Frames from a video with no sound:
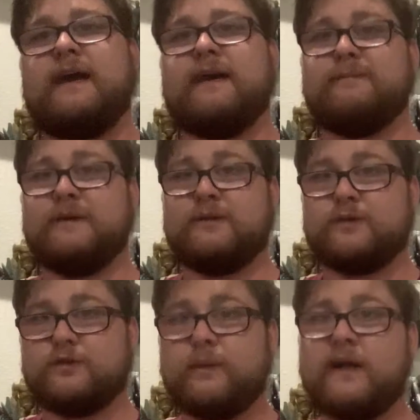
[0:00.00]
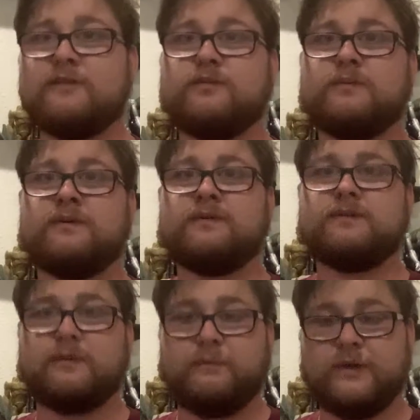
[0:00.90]
and being responsible
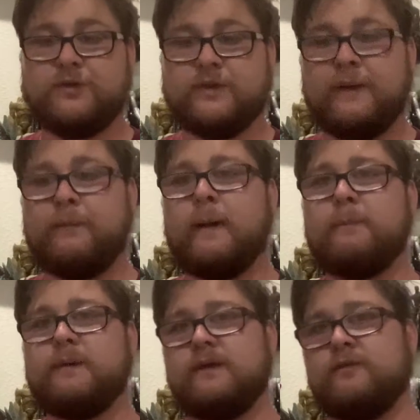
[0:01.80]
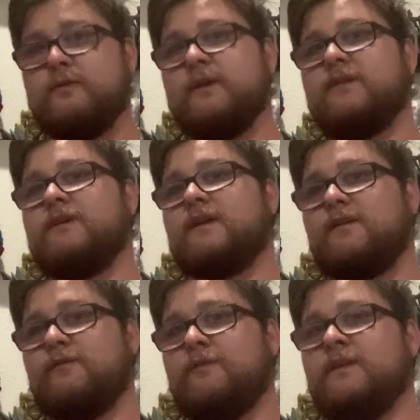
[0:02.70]
to build them up, even when it's
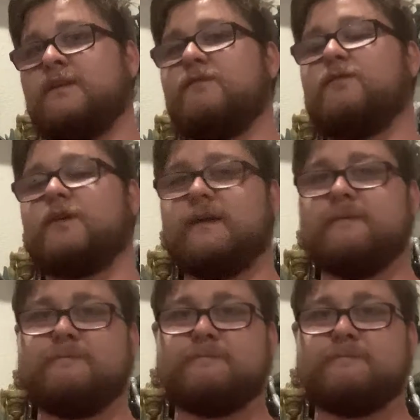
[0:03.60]
inconvenient for him.